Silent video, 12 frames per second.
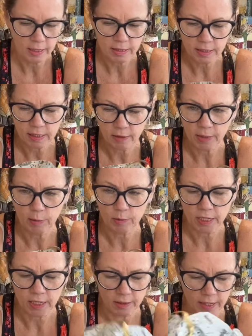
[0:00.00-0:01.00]
So that will
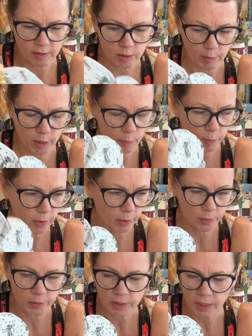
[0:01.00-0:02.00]
tell you how to make
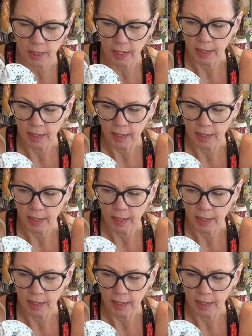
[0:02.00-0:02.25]
bowls.